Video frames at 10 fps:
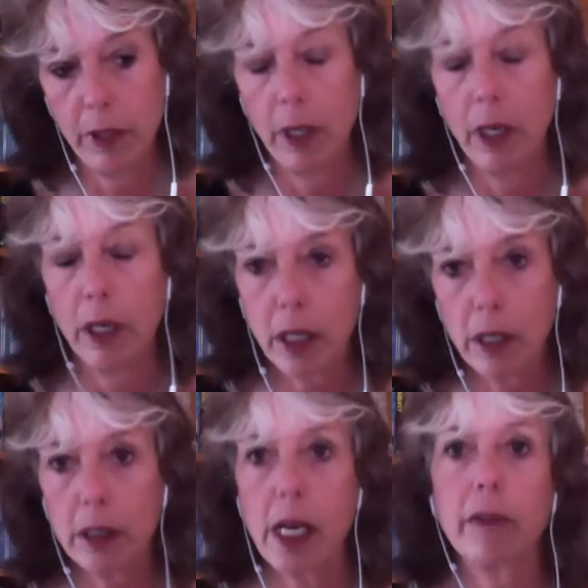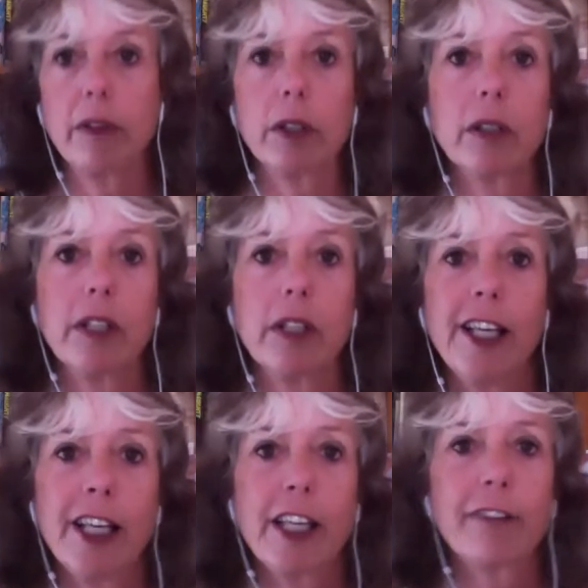adult novel,
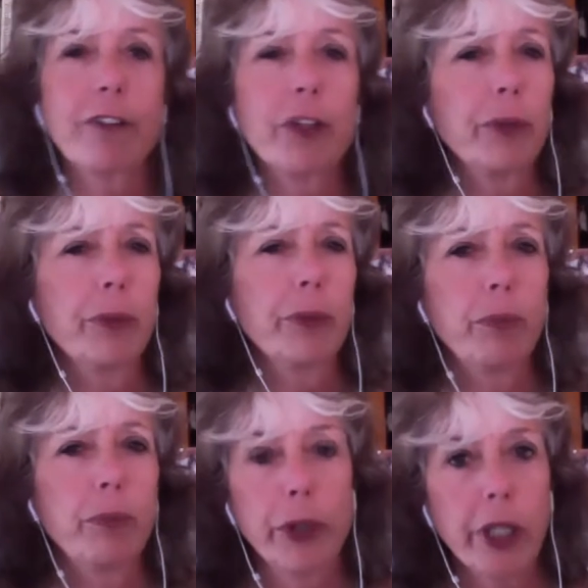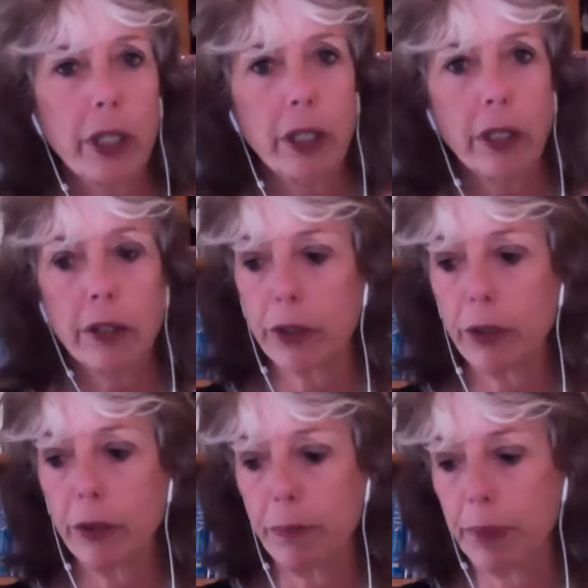If You Were Here,
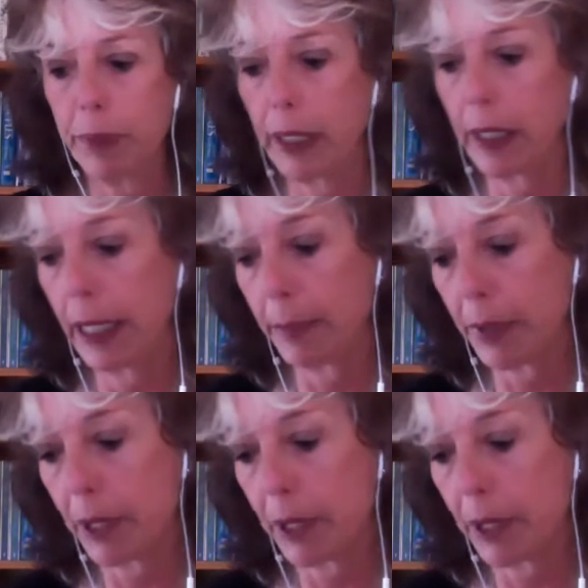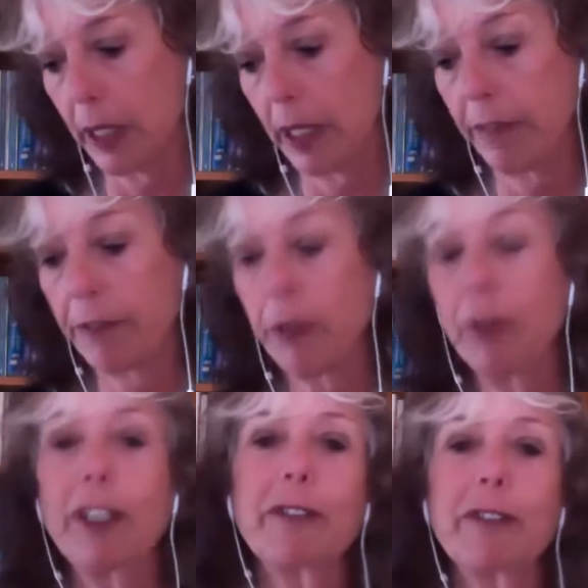You'd Be, I'm sorry, If You
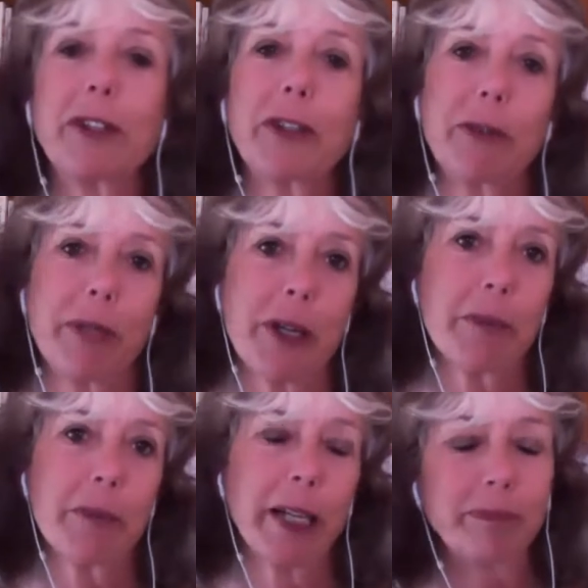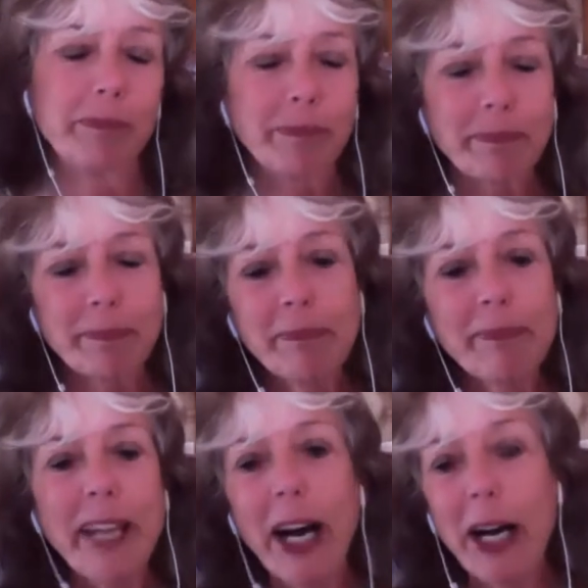Lived Here, You'd Be Home Now.
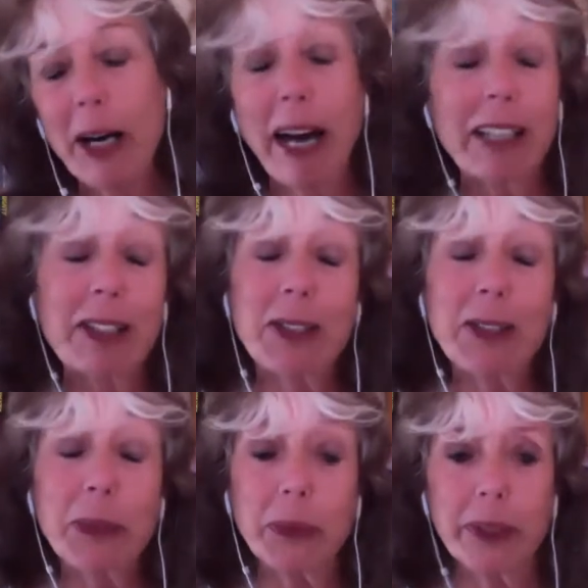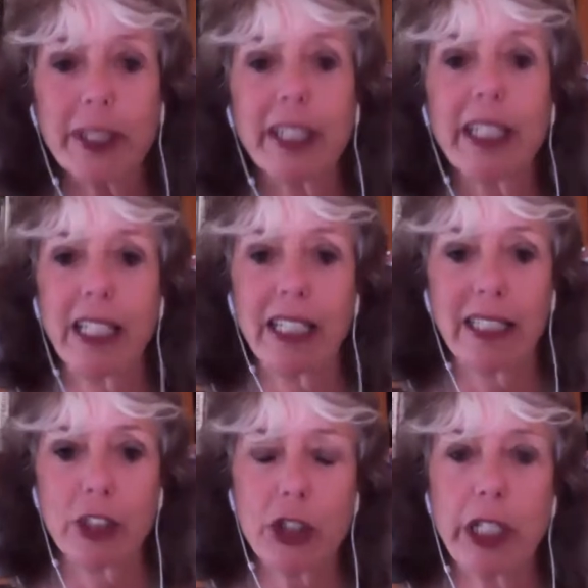I just adored,
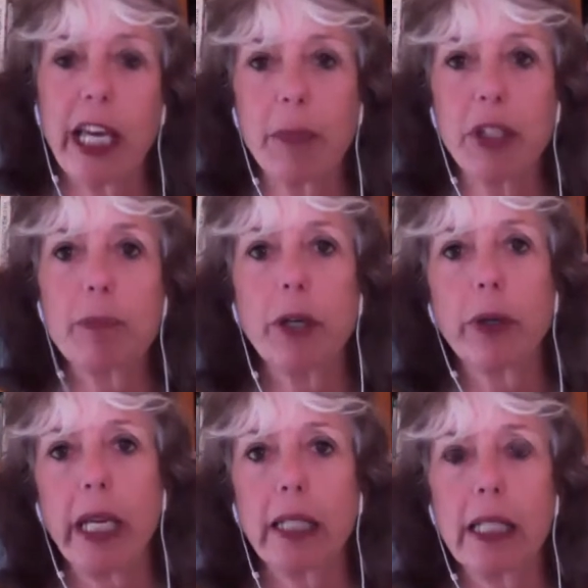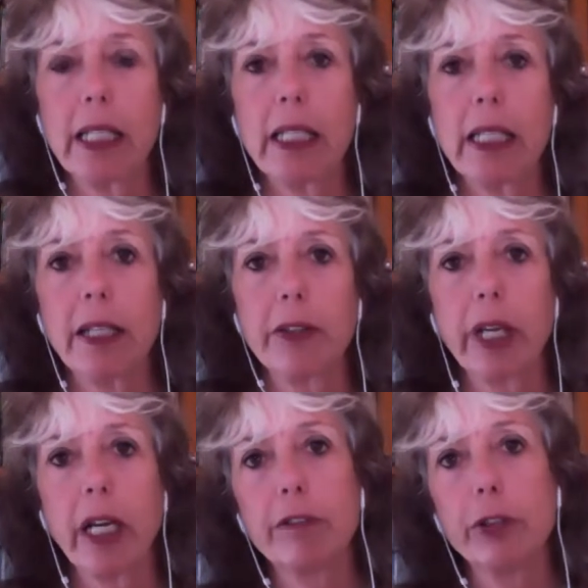and she came and spoke at the
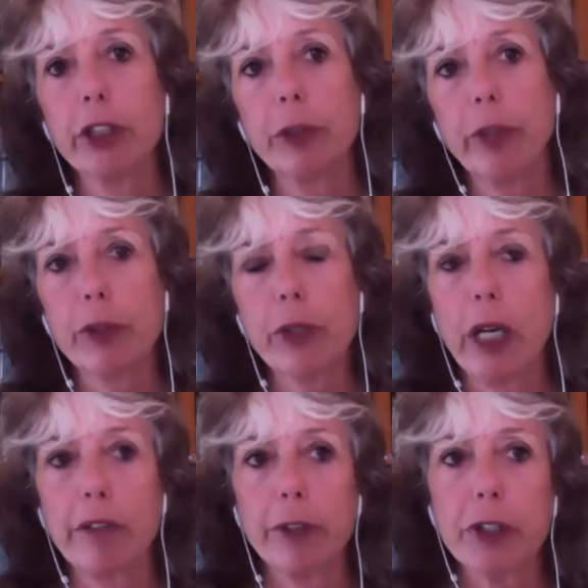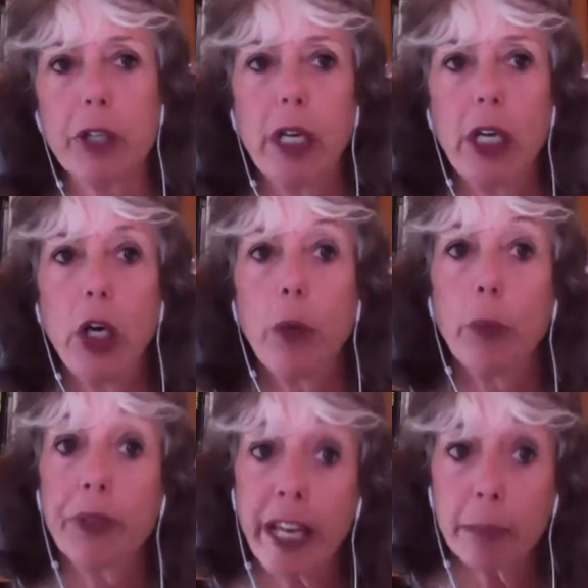Southern California Writers Conference.
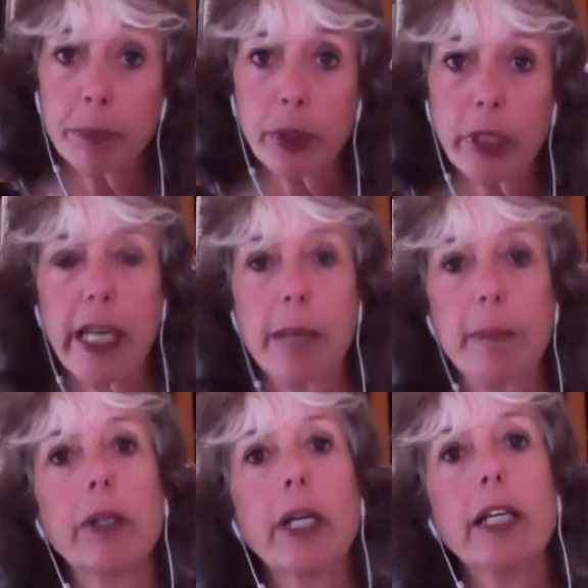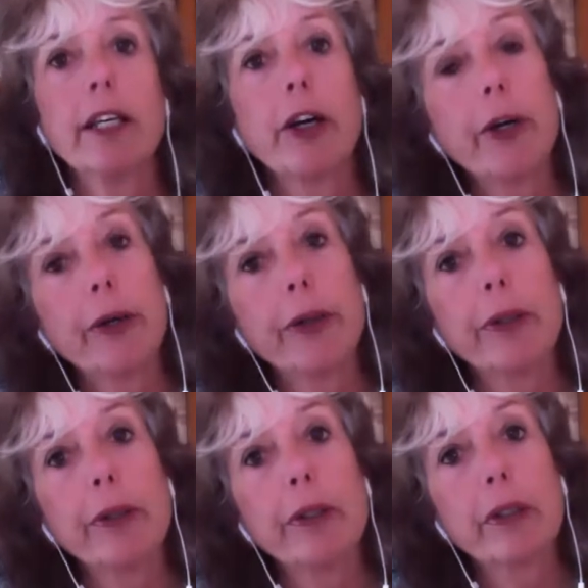When that book came out,
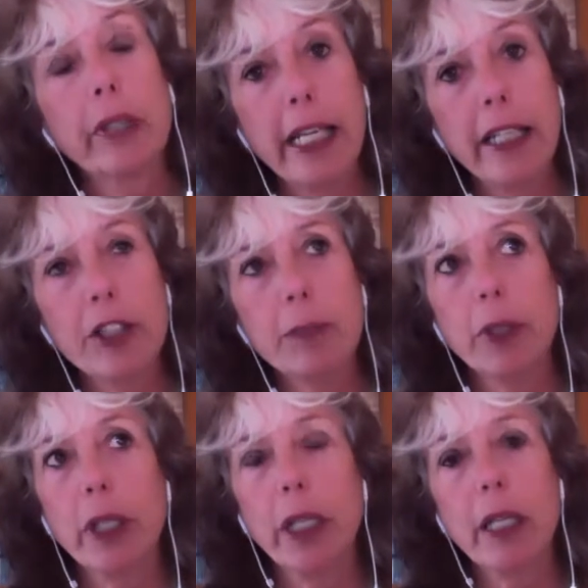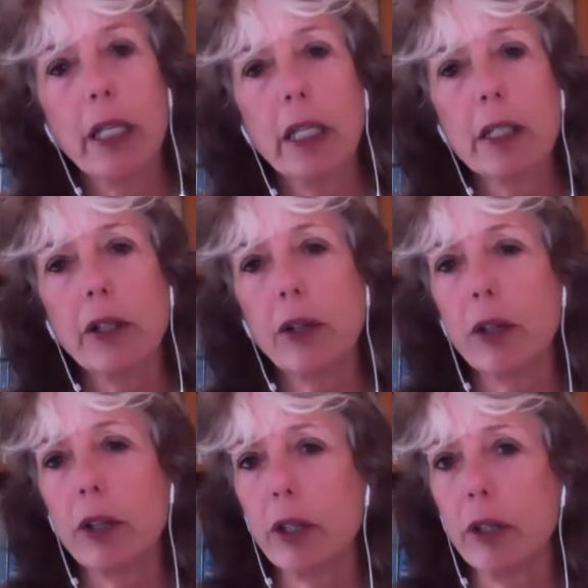her latest book, and I think it's
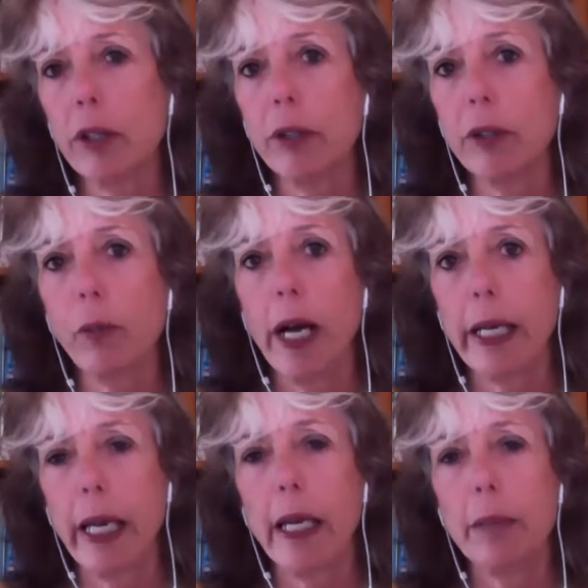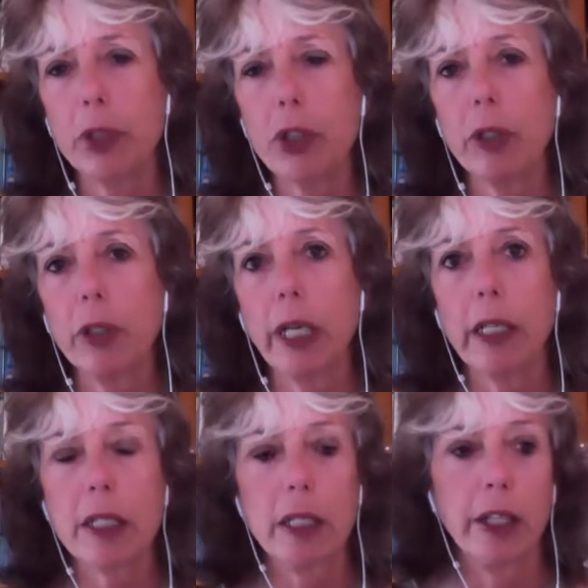her 3rd YA, but she'll let
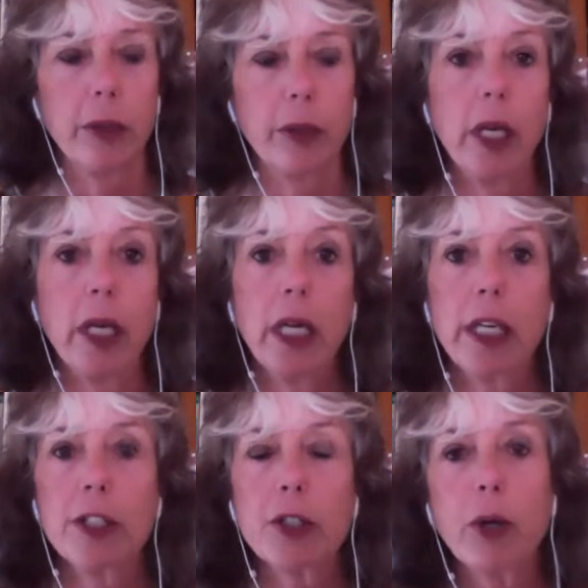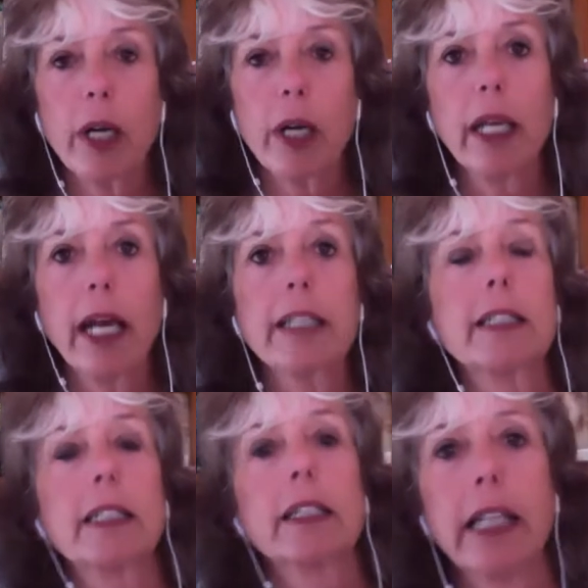us know, is called
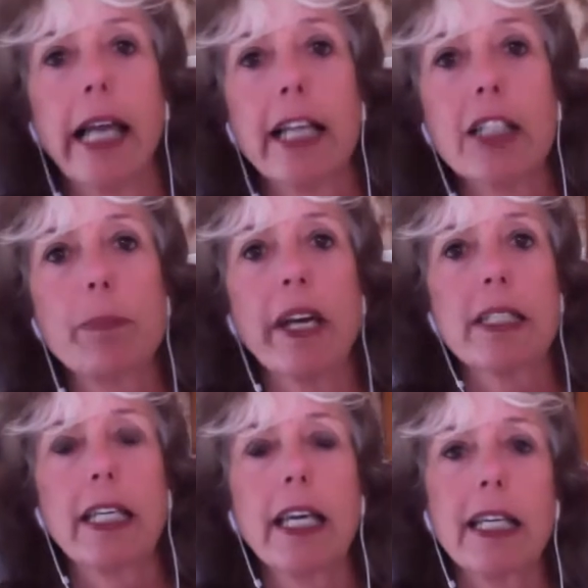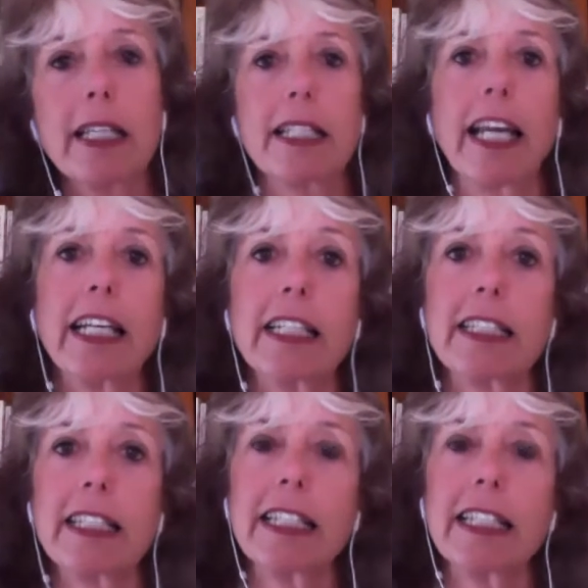The Last Best Kiss, and it's